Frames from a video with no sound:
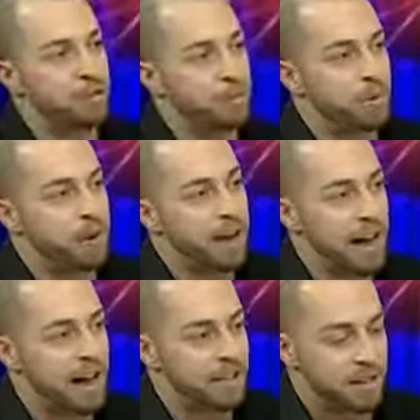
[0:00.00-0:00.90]
would put it
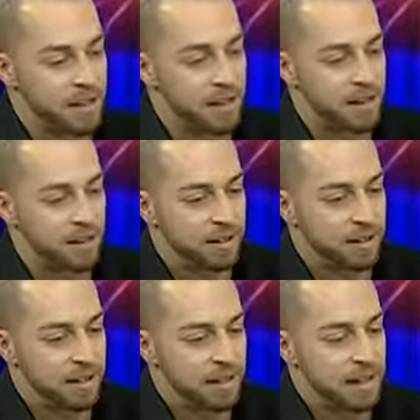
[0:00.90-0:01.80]
as the
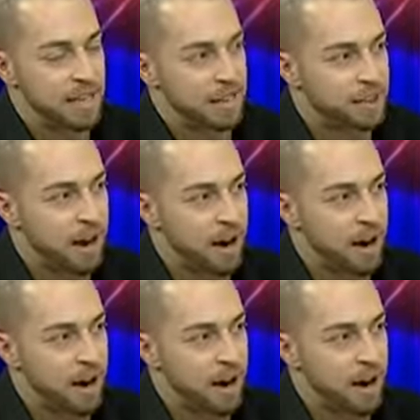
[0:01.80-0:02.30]
least bad